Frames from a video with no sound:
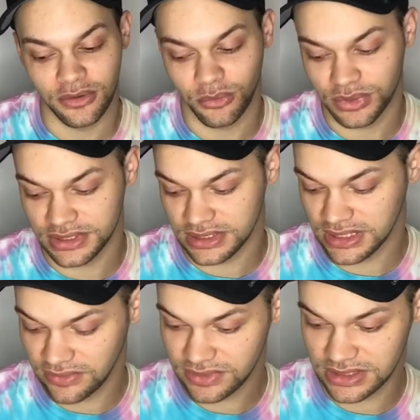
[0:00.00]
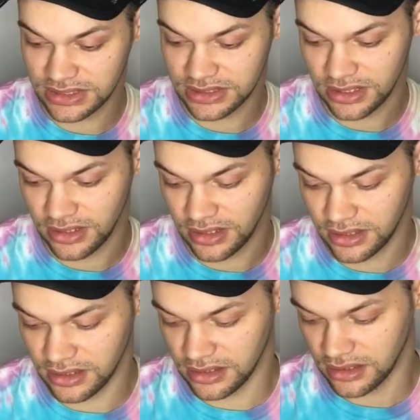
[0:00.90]
was gifted
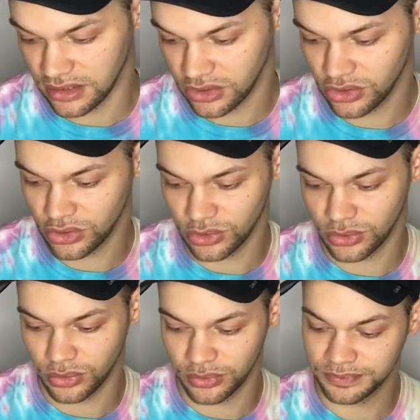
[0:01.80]
the new